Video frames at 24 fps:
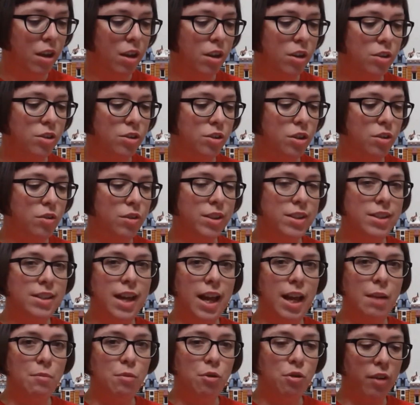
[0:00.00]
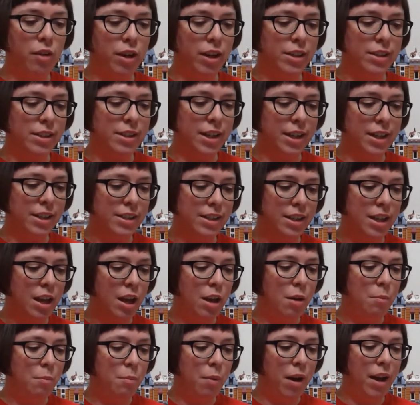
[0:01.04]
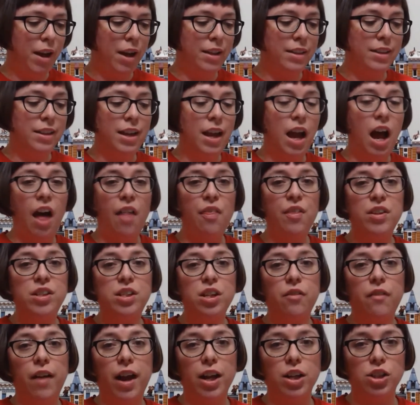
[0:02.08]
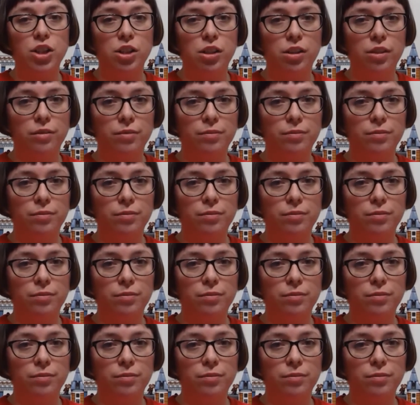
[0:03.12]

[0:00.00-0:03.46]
Do the same creases but in the other direction.